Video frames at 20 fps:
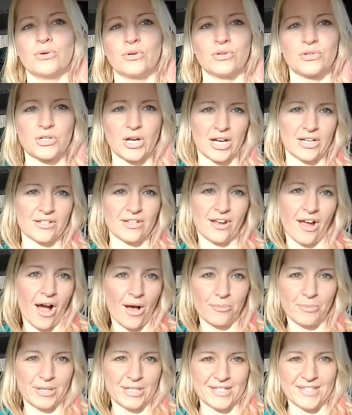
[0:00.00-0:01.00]
trying to
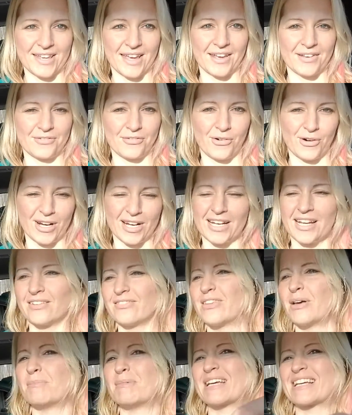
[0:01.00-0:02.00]
compensate for it, if
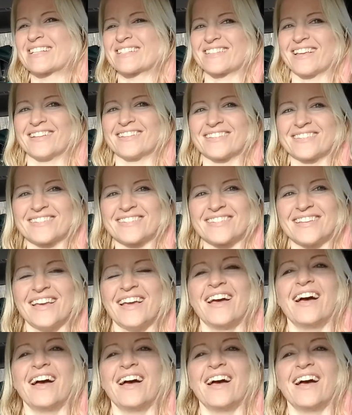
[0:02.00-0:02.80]
that makes sense.